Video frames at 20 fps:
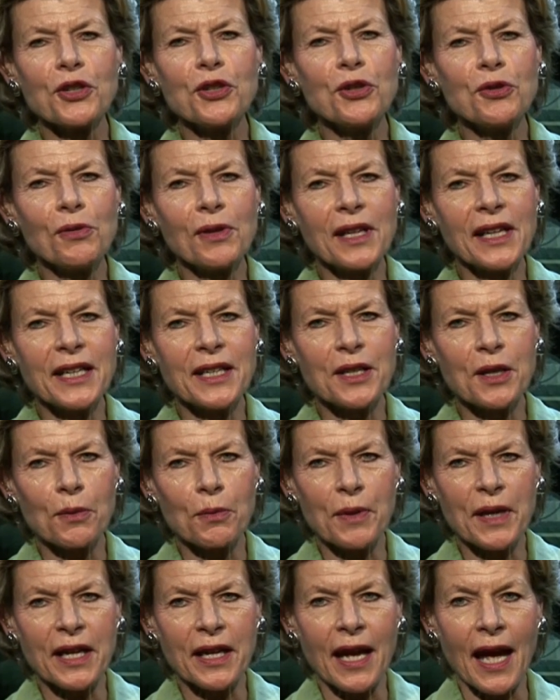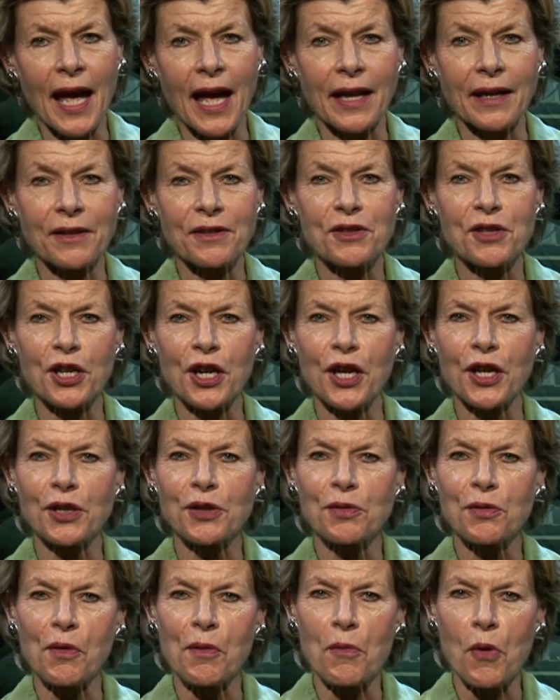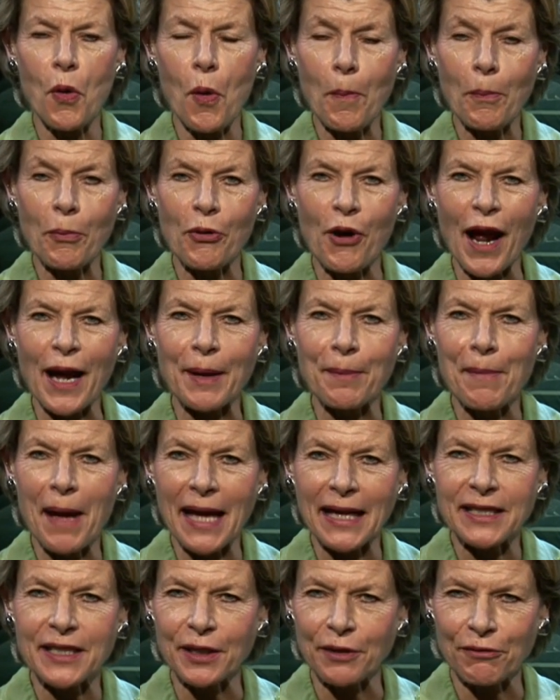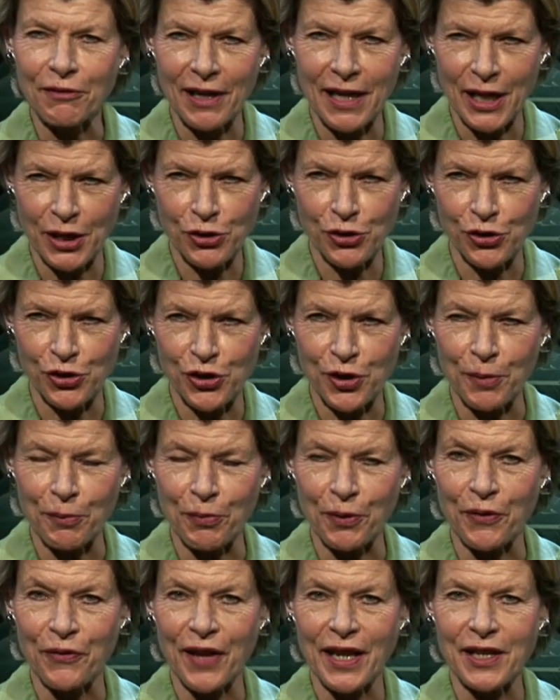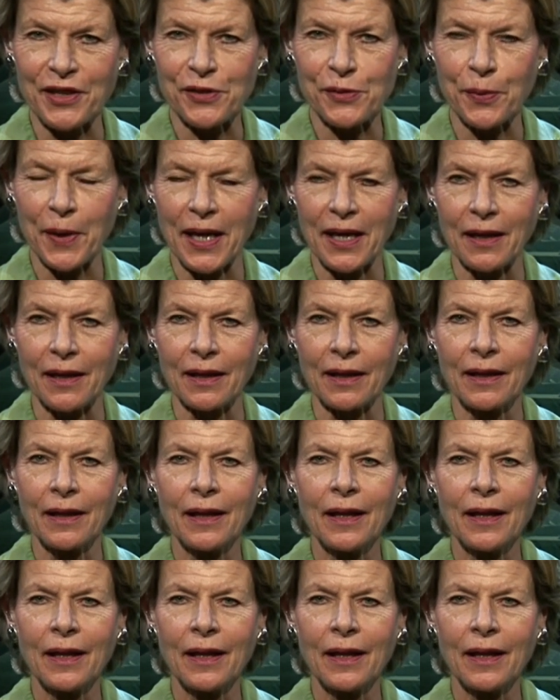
new leader we can turn to a more pragmatic relationship with Venezuela.